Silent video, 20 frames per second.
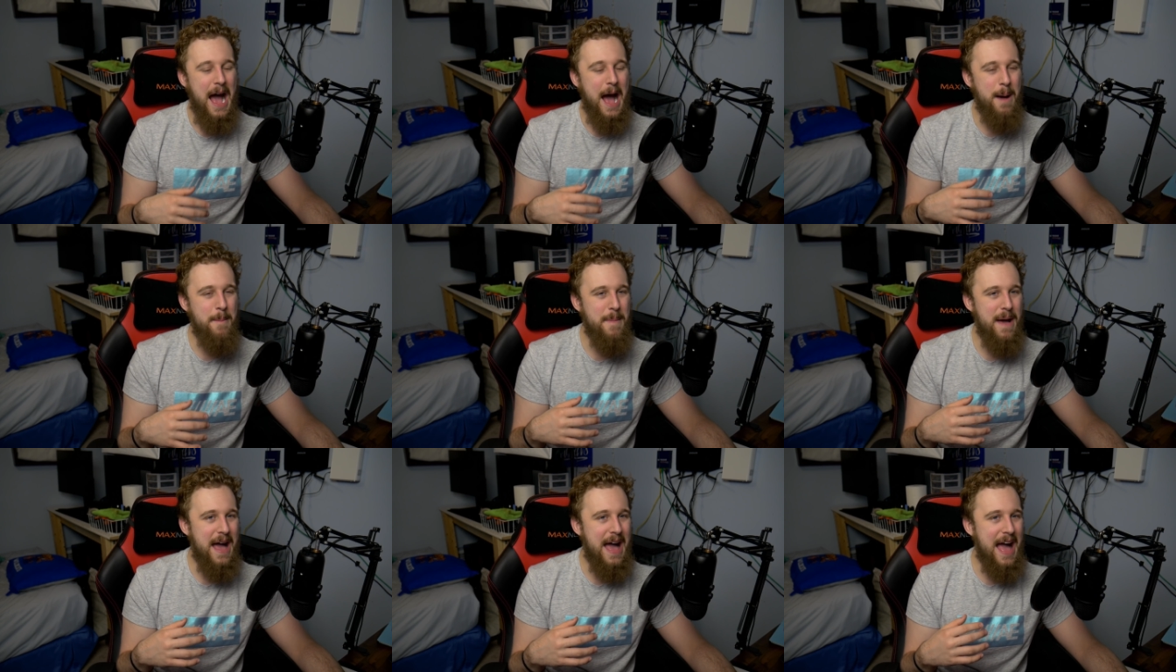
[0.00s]

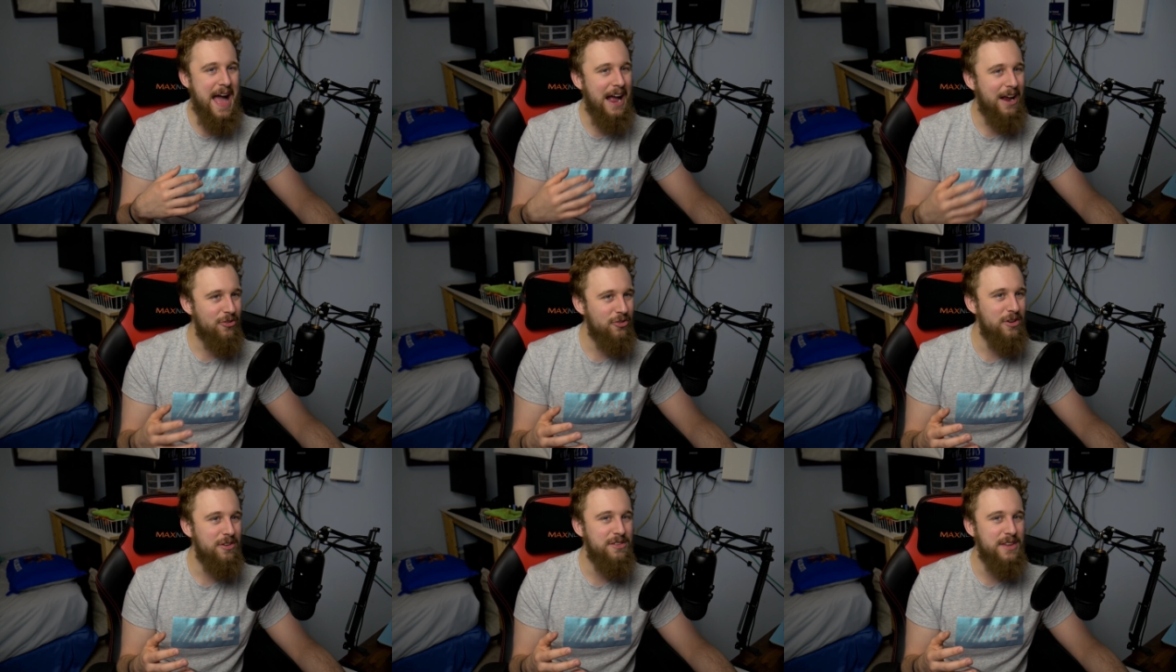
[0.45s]
I'm
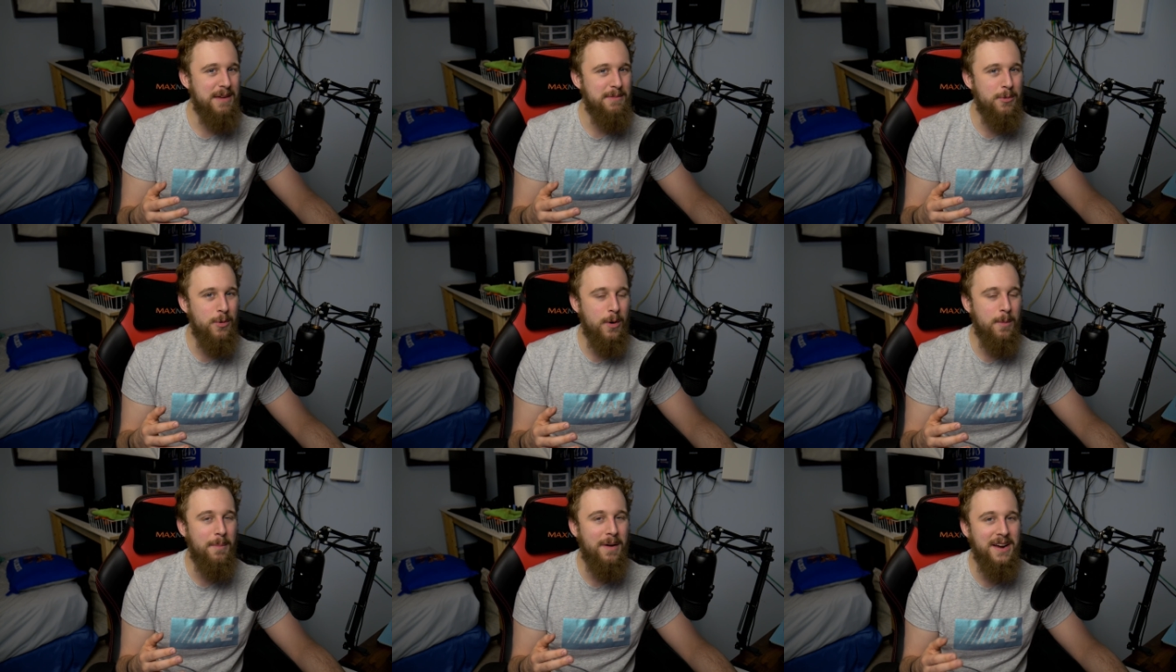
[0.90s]
actually saving
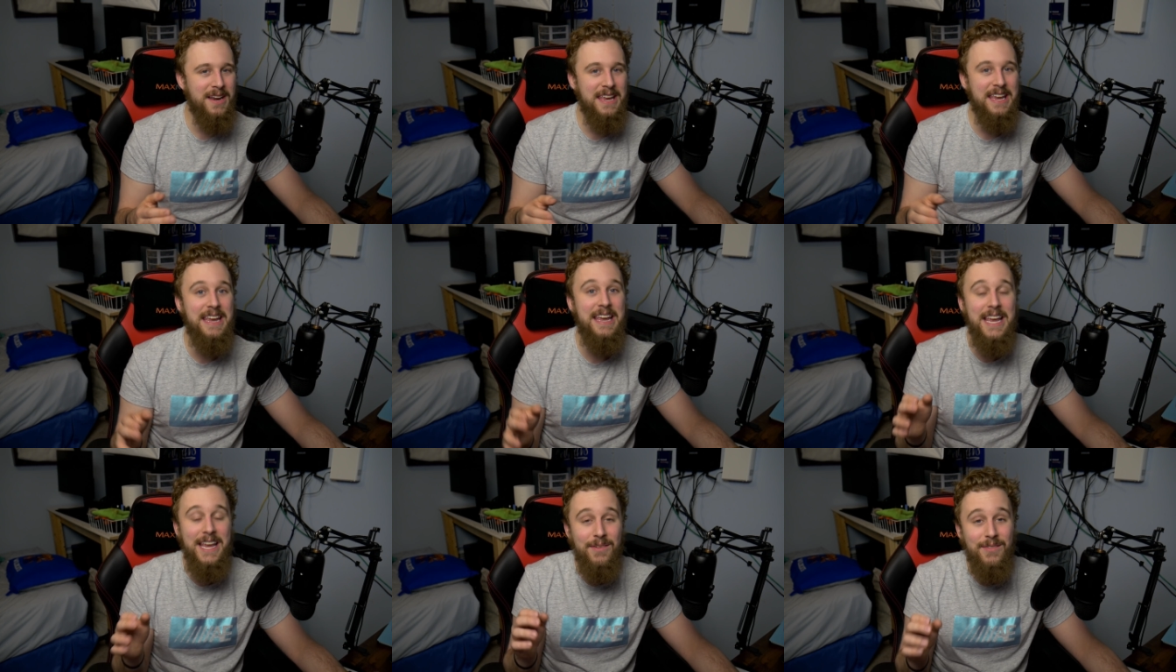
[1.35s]
more
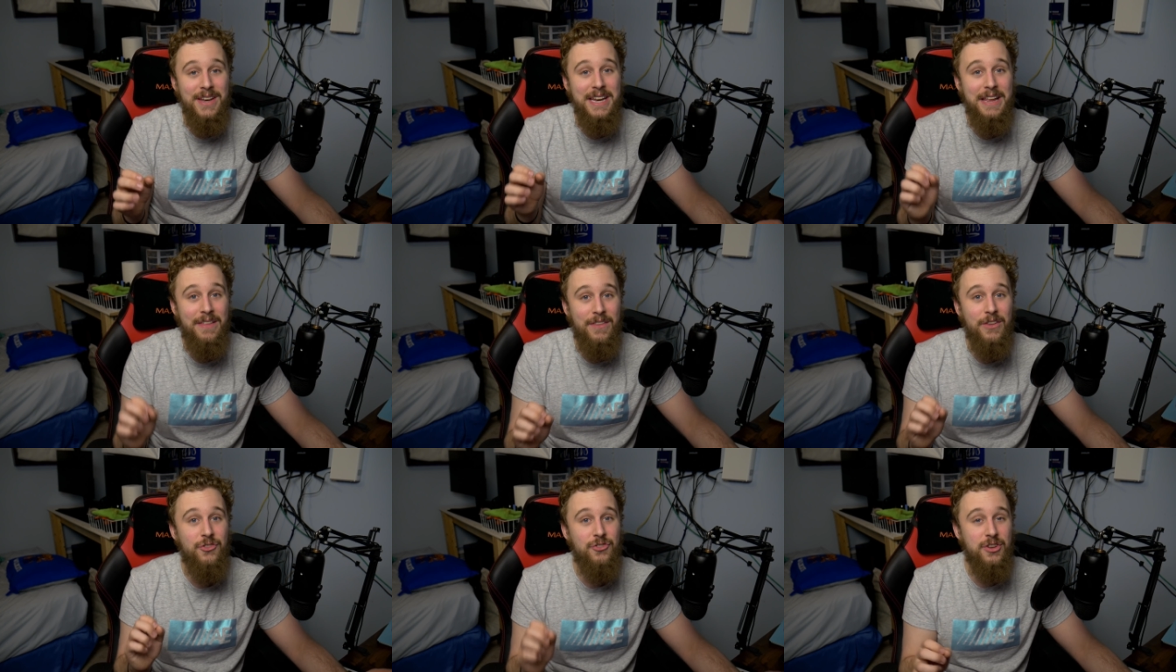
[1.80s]
money even
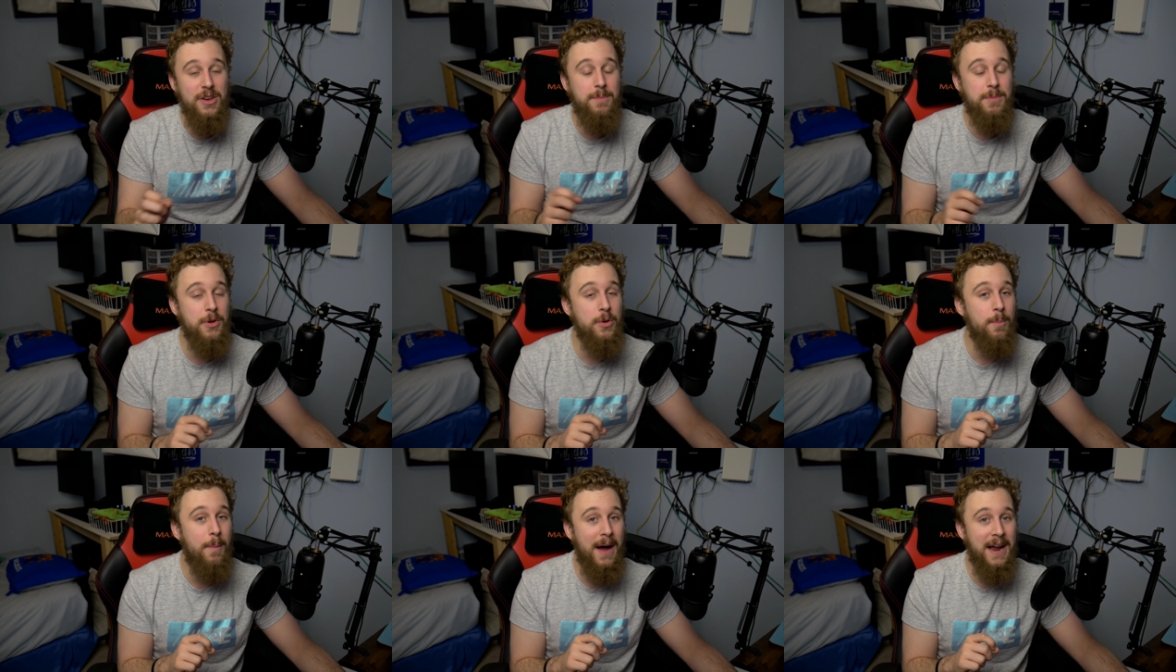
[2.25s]
in this
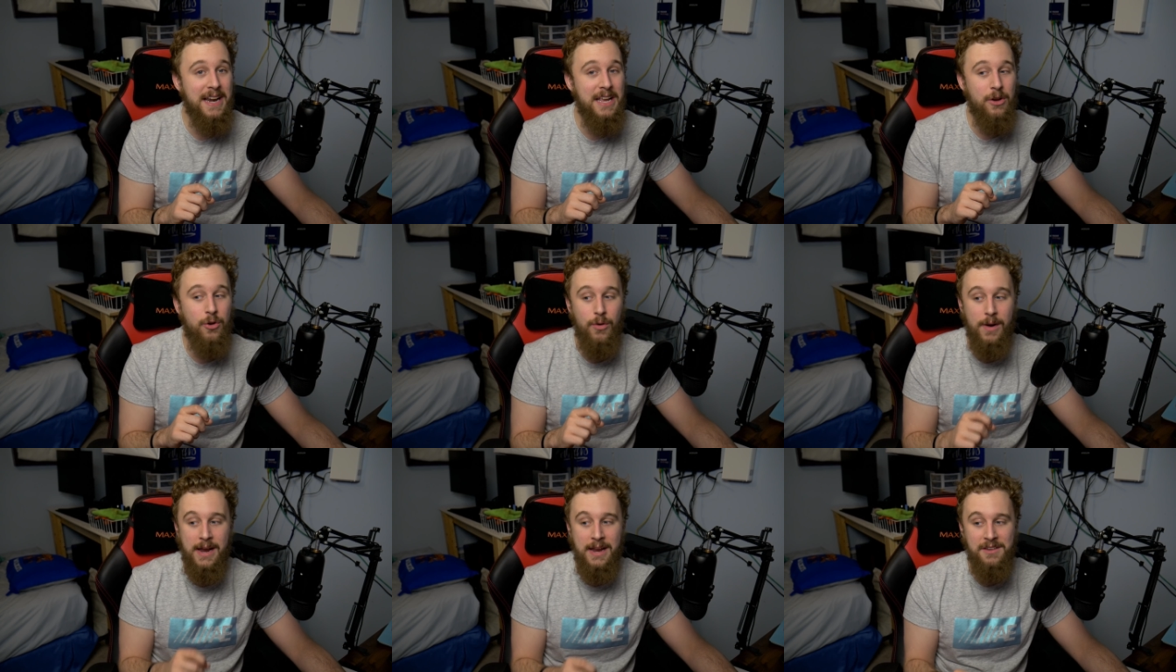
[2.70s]
GPU
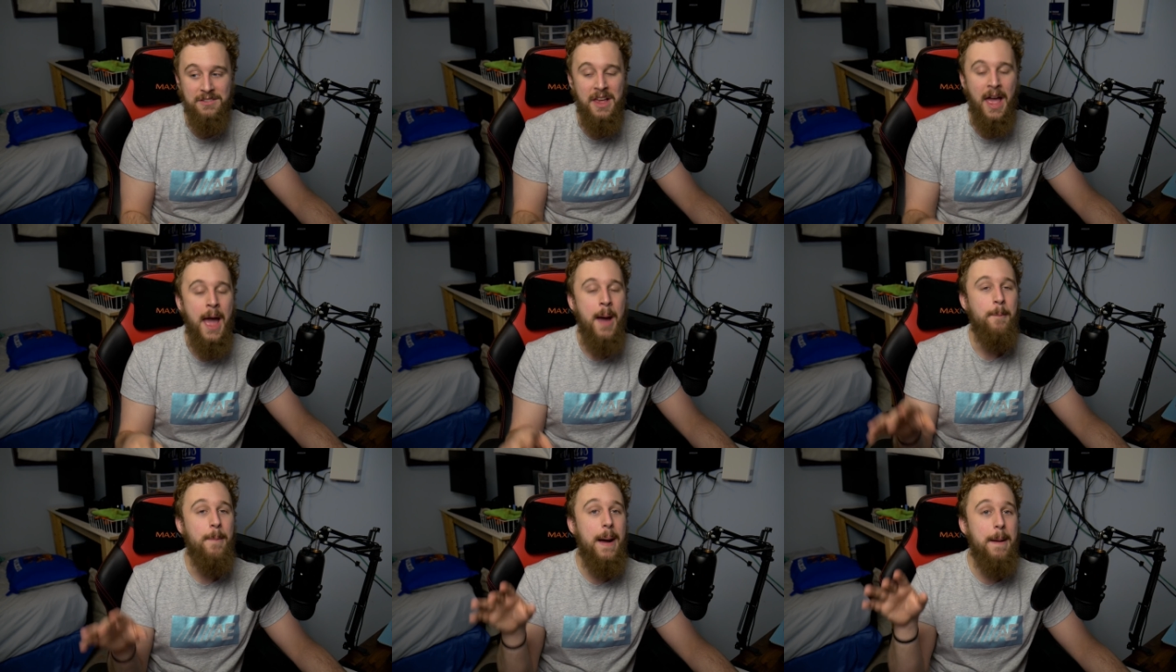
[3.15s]
mining craze
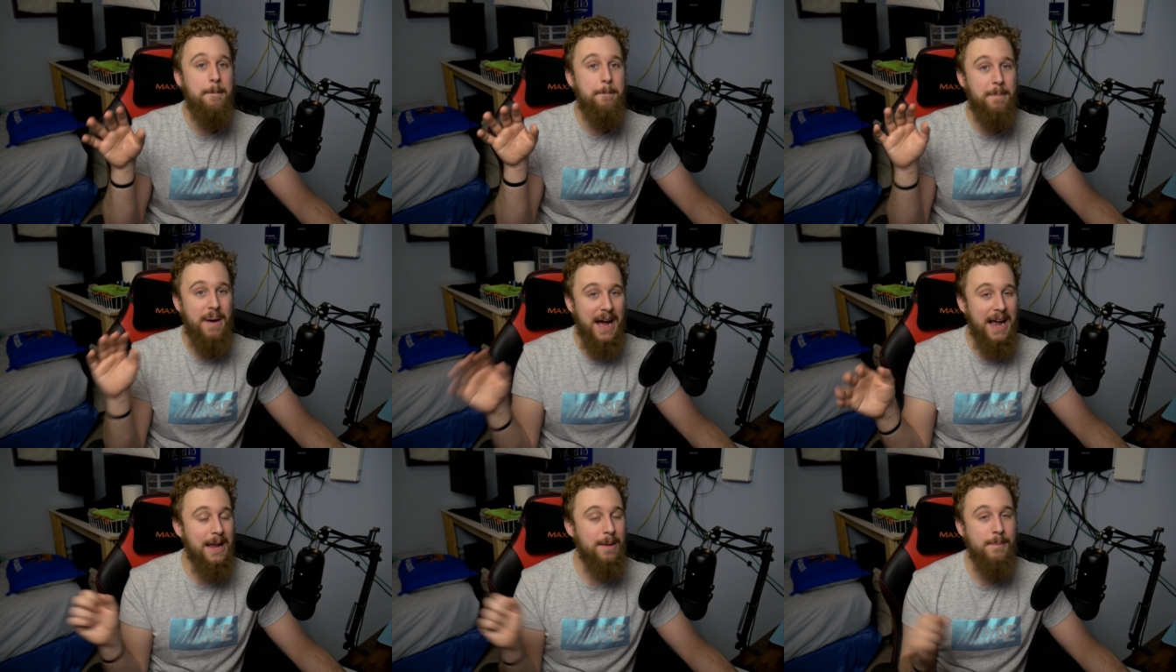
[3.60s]
by
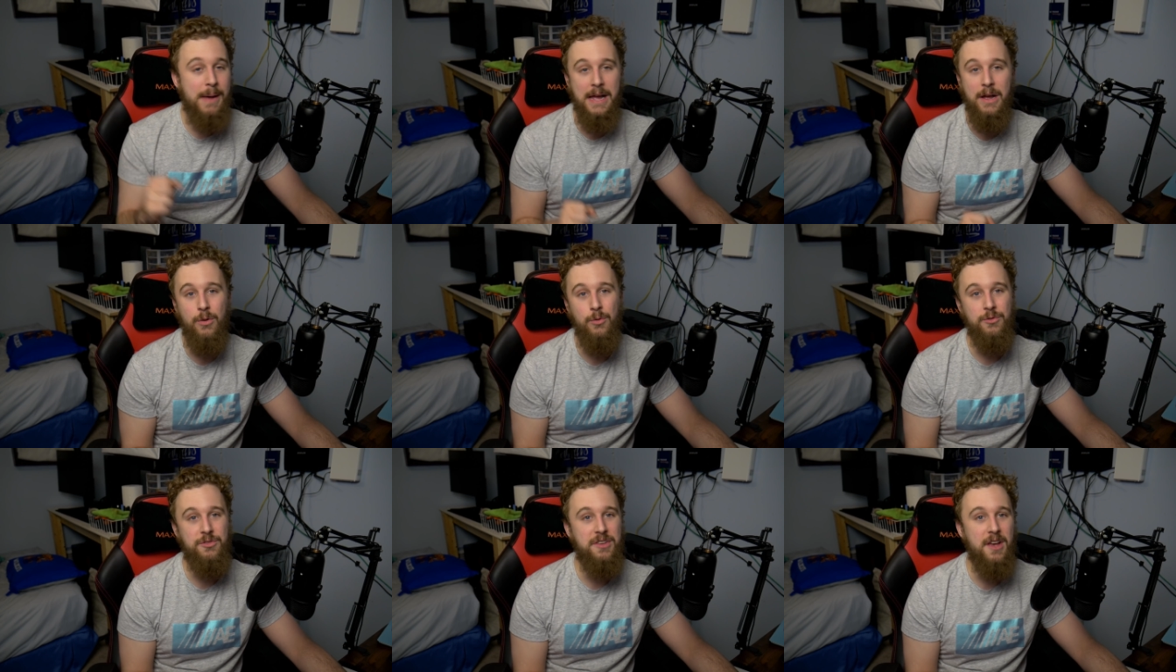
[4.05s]
buying
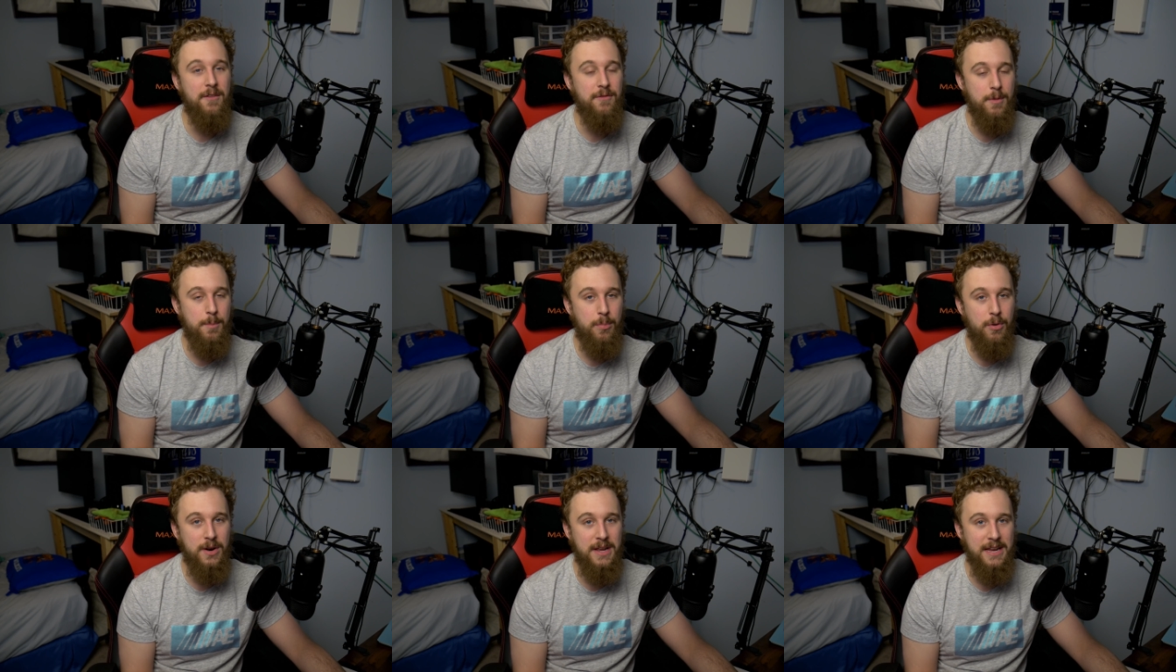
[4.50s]
my own stuff
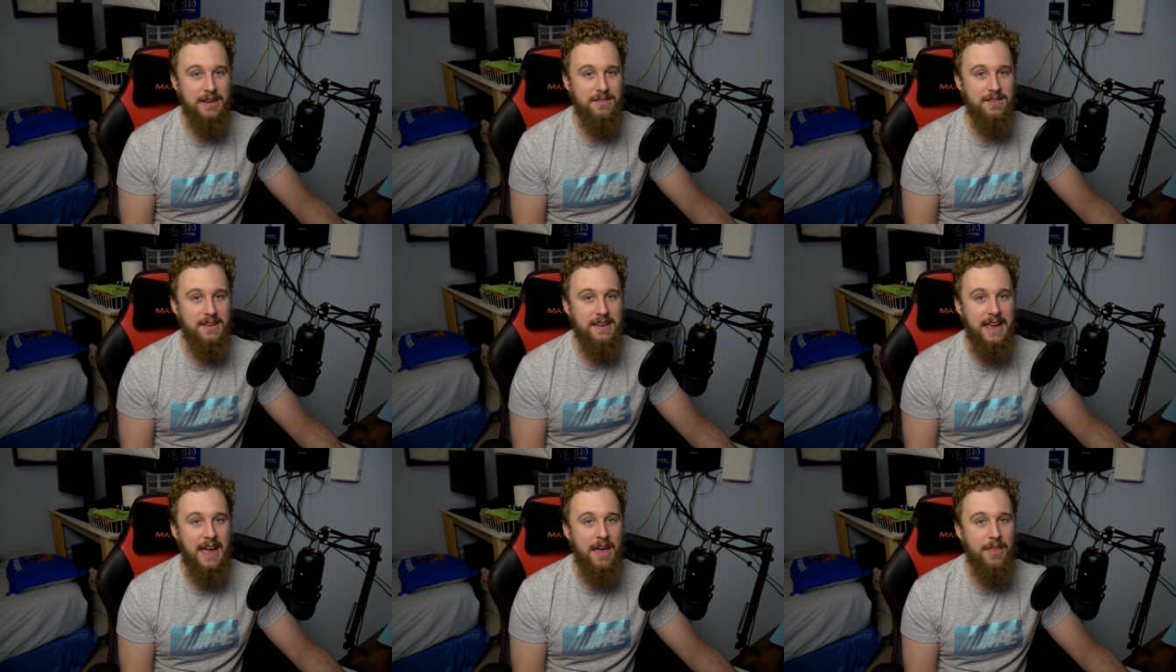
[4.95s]
and putting
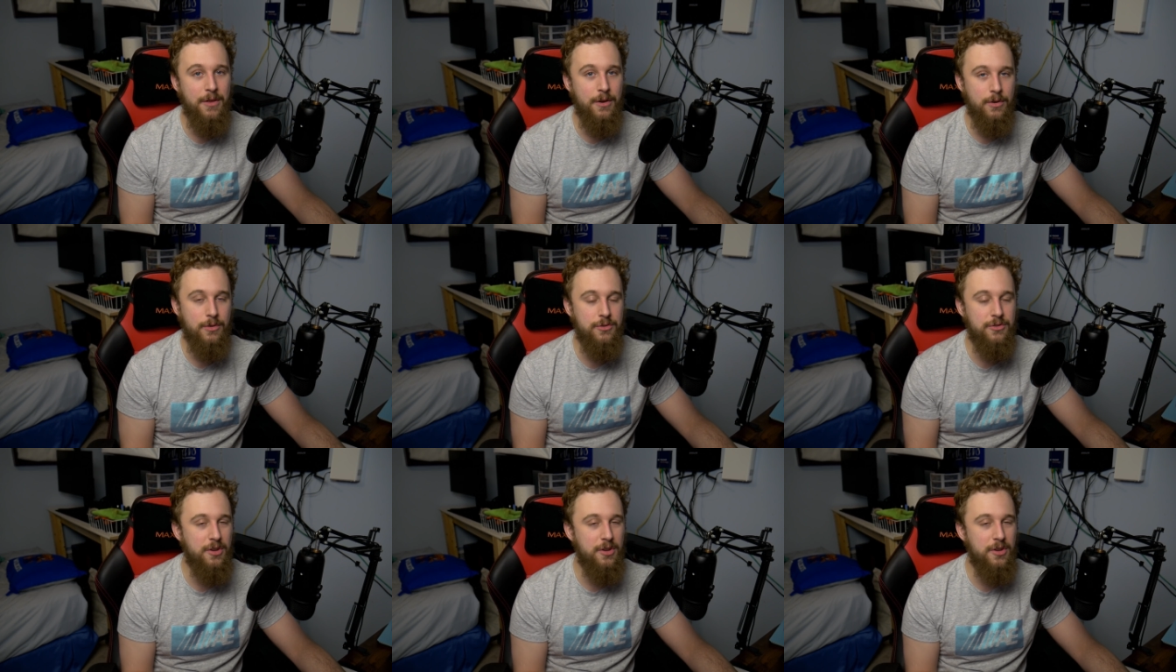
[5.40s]
it together.